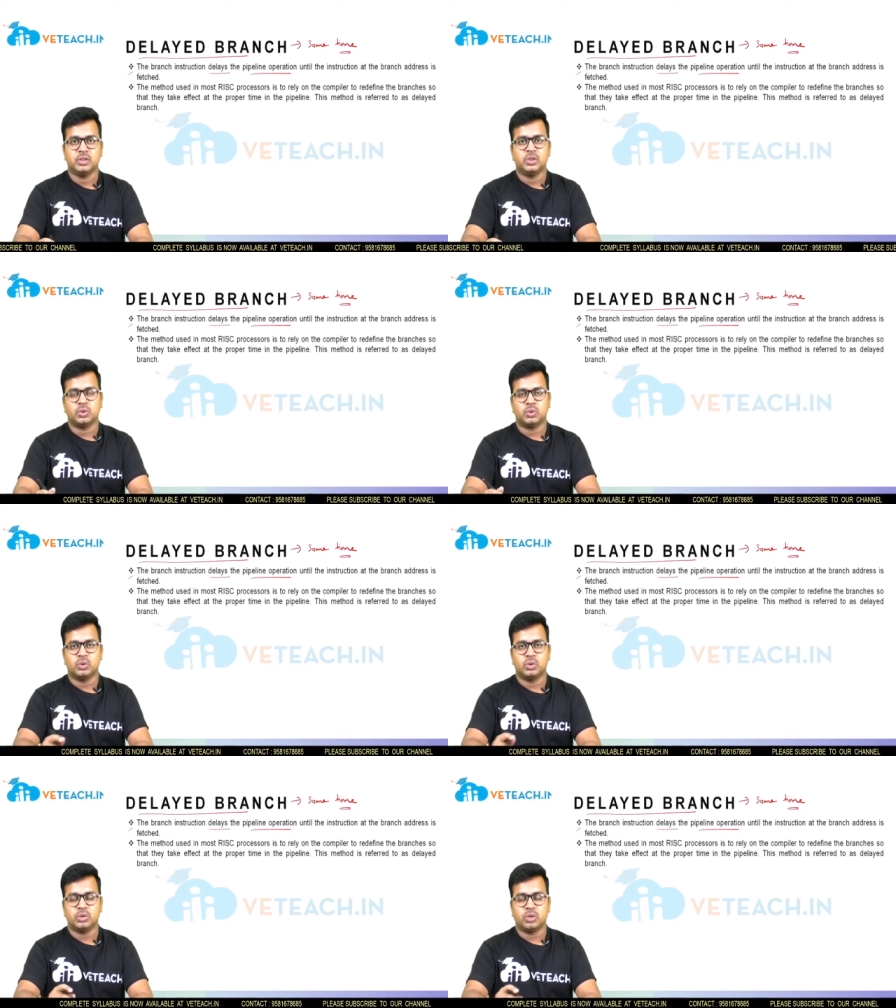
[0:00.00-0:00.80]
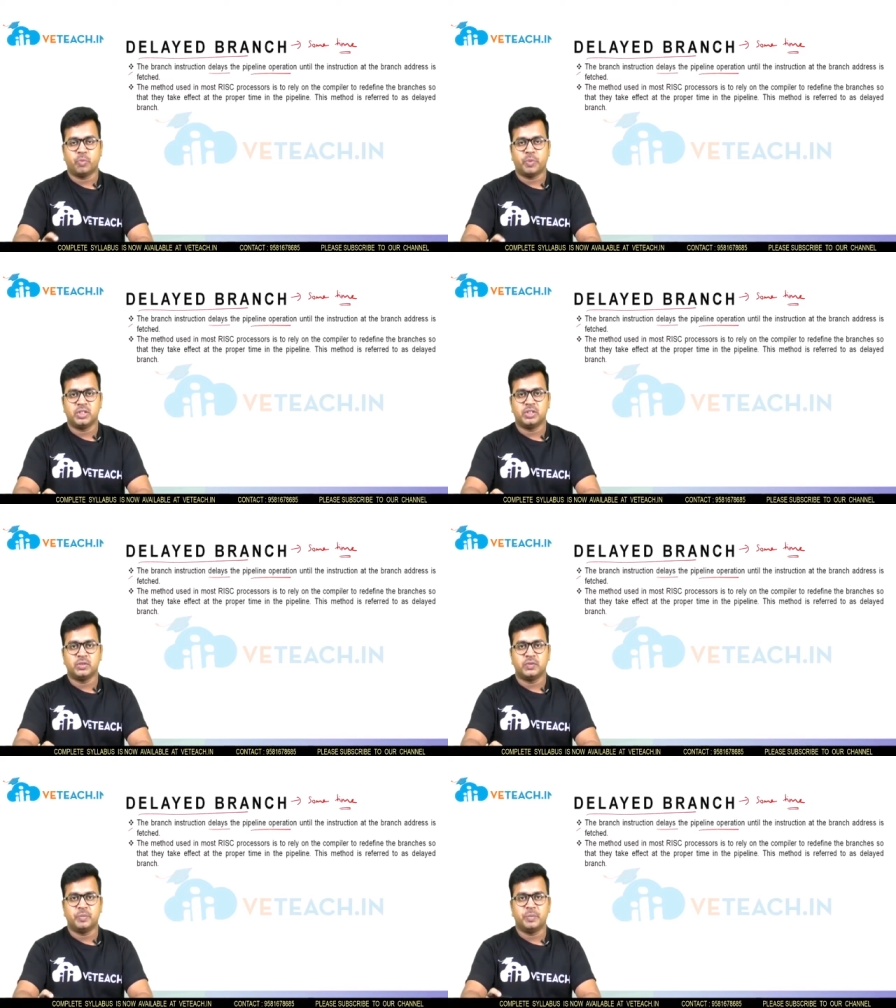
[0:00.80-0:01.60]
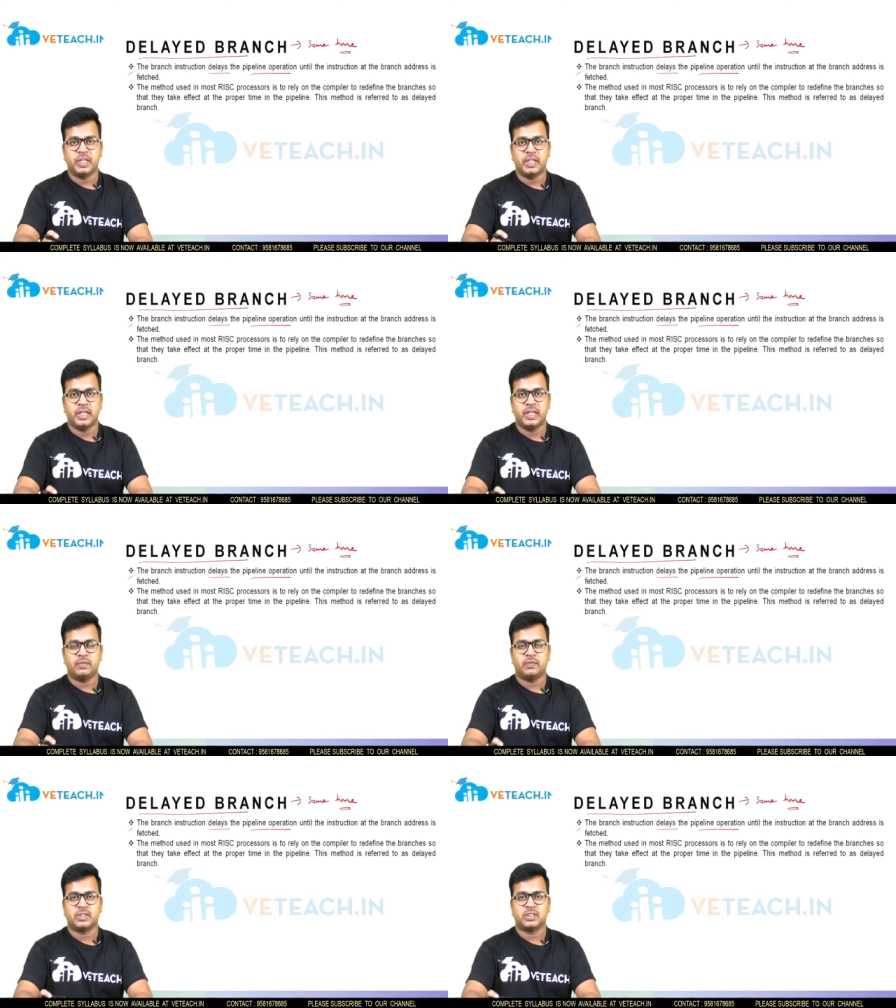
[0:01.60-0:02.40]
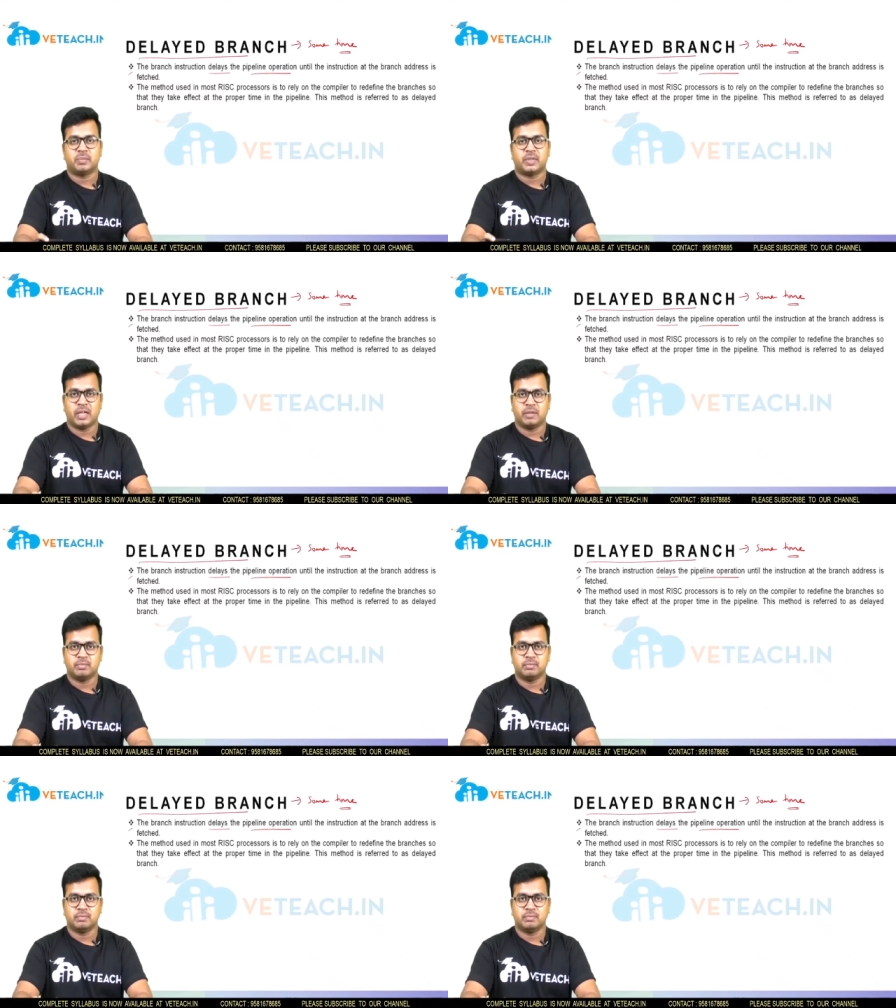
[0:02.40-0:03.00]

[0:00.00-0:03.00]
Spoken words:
so those operations will be delayed for some time,